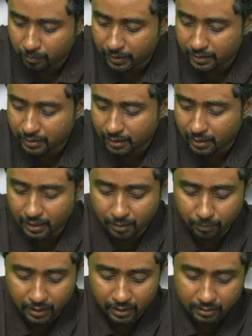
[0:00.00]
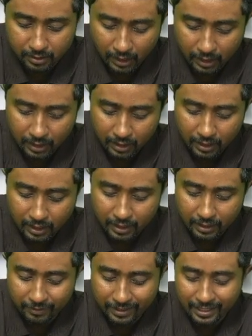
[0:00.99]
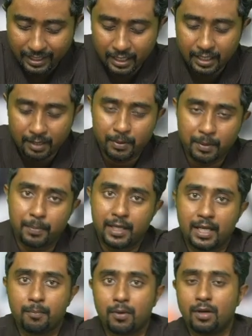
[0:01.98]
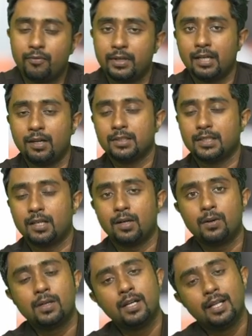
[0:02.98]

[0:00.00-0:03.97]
basically it means that when they are preparing profit and loss account,